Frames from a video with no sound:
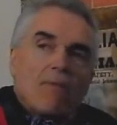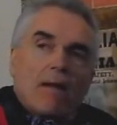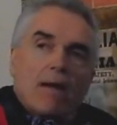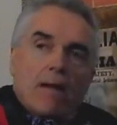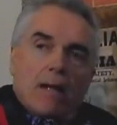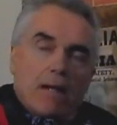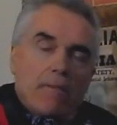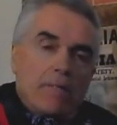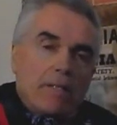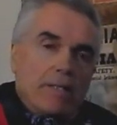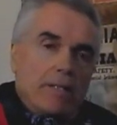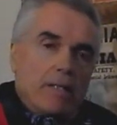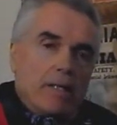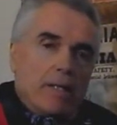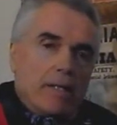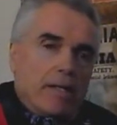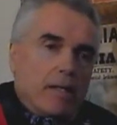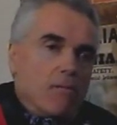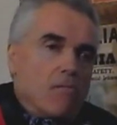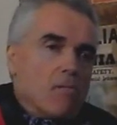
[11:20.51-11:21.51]
And let me tell
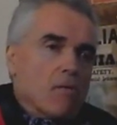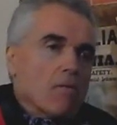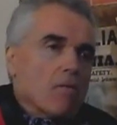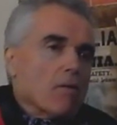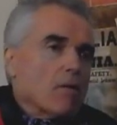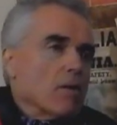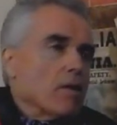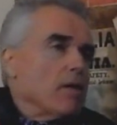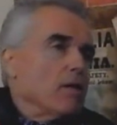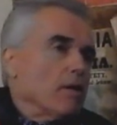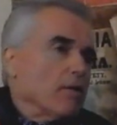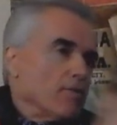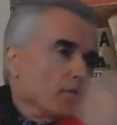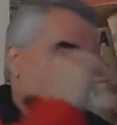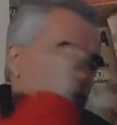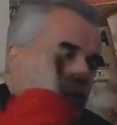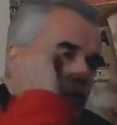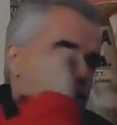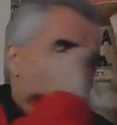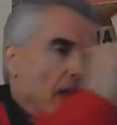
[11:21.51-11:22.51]
you, you know, if
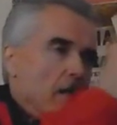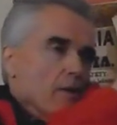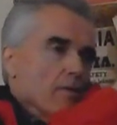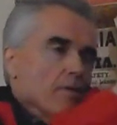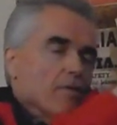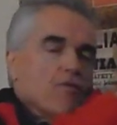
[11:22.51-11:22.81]
you're going out on